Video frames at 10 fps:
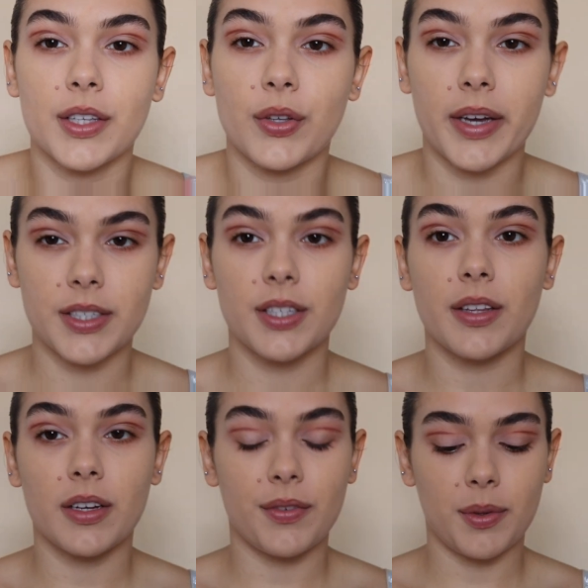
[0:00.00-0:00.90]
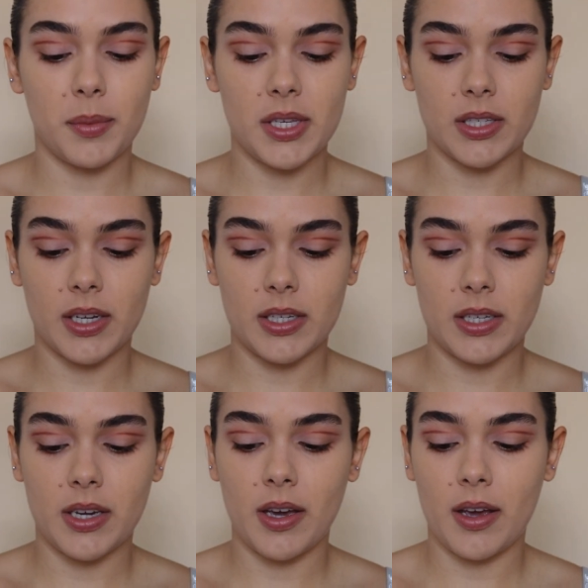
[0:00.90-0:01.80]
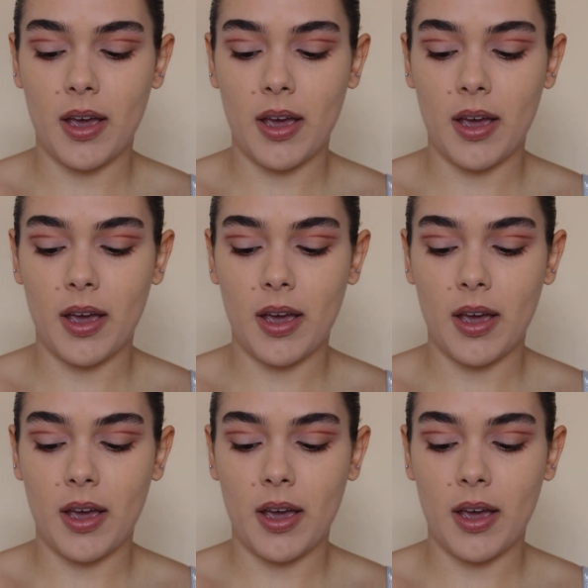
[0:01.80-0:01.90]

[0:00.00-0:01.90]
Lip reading: so I actually thought of an amazing idea.